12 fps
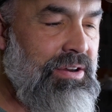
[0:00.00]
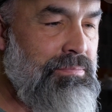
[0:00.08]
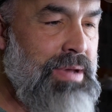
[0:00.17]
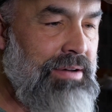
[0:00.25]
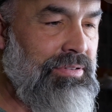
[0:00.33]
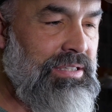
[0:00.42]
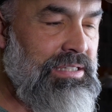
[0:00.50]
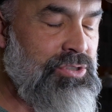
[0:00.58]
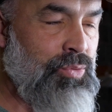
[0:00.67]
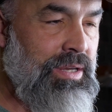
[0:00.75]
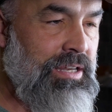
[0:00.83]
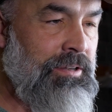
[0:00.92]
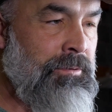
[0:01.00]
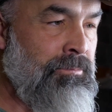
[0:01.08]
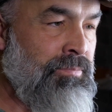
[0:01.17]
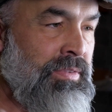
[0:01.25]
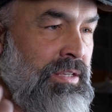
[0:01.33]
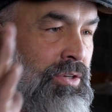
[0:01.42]
bevel is when
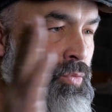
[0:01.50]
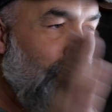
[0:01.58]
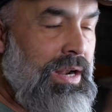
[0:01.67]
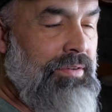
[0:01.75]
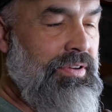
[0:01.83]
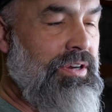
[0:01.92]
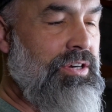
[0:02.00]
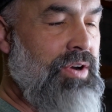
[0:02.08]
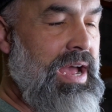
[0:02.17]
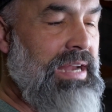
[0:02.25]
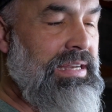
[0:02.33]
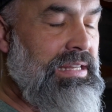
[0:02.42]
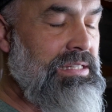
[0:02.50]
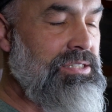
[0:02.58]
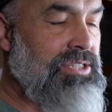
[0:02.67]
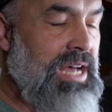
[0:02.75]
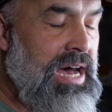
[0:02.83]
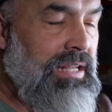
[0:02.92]
whatever your grind
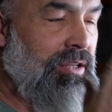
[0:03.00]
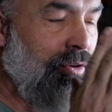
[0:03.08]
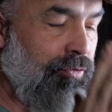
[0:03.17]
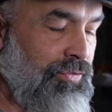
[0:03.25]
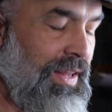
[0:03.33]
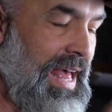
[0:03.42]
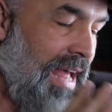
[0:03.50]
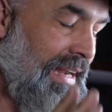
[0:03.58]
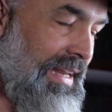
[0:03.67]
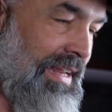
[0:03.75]
is, hollow, flat,